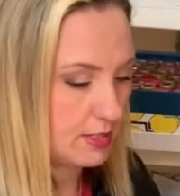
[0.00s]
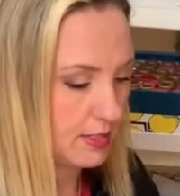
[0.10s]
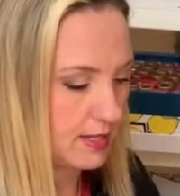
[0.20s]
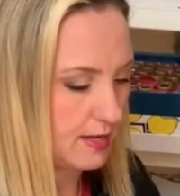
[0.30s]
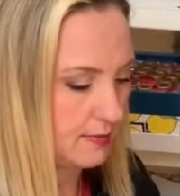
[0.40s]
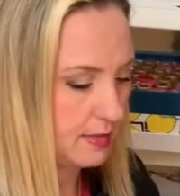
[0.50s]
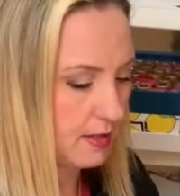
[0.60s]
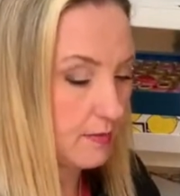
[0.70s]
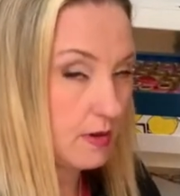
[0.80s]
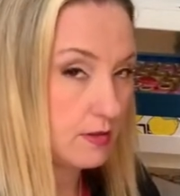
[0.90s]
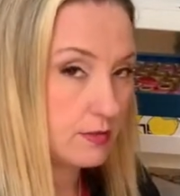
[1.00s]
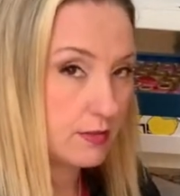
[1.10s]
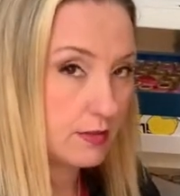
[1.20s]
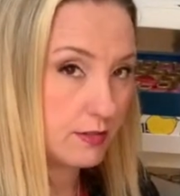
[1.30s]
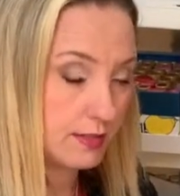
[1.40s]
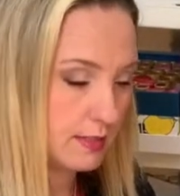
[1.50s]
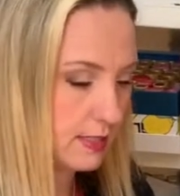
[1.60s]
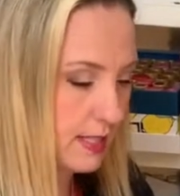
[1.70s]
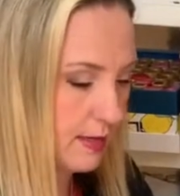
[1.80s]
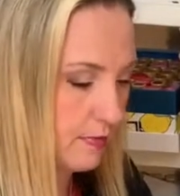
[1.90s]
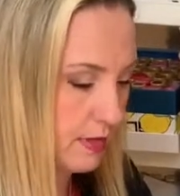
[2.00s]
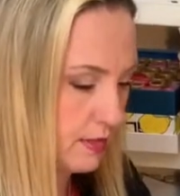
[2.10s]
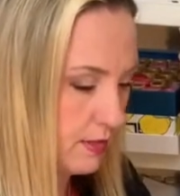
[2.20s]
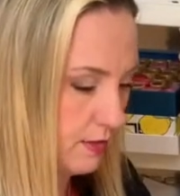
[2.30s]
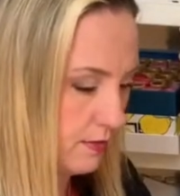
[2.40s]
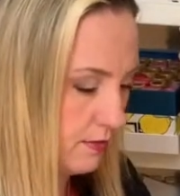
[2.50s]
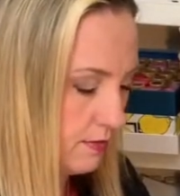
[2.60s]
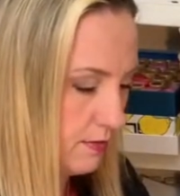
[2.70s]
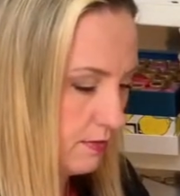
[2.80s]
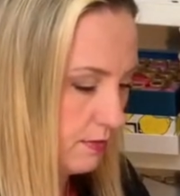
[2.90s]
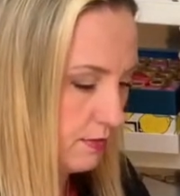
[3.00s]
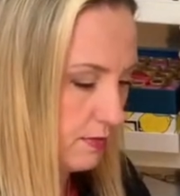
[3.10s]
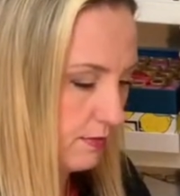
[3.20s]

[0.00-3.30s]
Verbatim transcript: of times, I'm also going to tape it too. So I'm